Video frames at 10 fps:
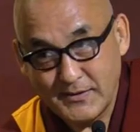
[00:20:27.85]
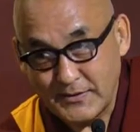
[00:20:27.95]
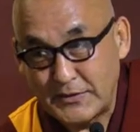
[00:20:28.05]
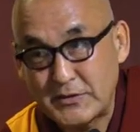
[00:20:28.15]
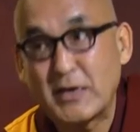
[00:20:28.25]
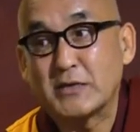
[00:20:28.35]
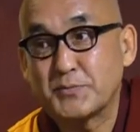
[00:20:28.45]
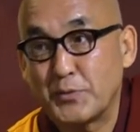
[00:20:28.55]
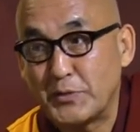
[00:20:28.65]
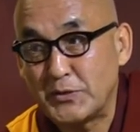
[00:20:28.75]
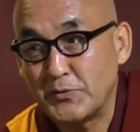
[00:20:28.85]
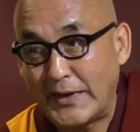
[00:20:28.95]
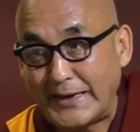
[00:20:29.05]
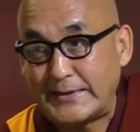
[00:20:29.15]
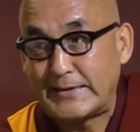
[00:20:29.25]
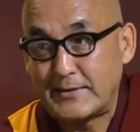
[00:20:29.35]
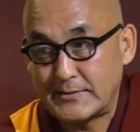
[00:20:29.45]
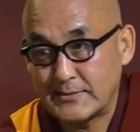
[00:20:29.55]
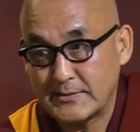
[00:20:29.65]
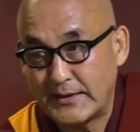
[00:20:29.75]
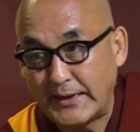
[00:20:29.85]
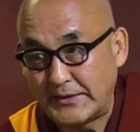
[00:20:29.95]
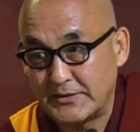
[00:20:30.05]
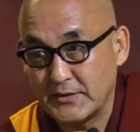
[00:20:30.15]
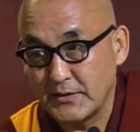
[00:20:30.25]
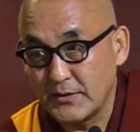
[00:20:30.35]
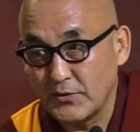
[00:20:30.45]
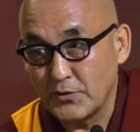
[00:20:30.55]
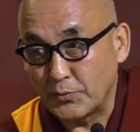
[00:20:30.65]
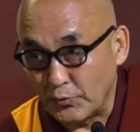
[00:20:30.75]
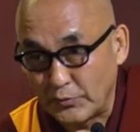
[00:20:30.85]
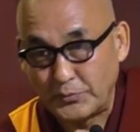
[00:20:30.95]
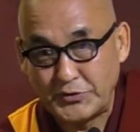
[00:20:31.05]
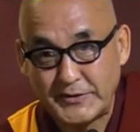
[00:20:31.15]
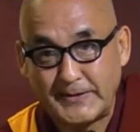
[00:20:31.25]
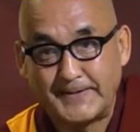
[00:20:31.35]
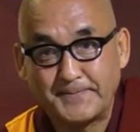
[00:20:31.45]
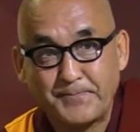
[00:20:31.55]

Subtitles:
then transformed into 8 years age of Guru Rinpoche.